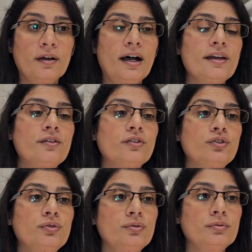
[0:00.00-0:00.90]
either
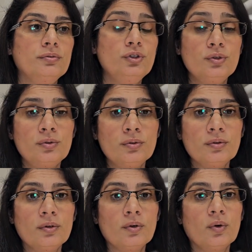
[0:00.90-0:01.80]
to you
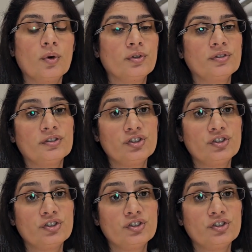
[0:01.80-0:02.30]
or to the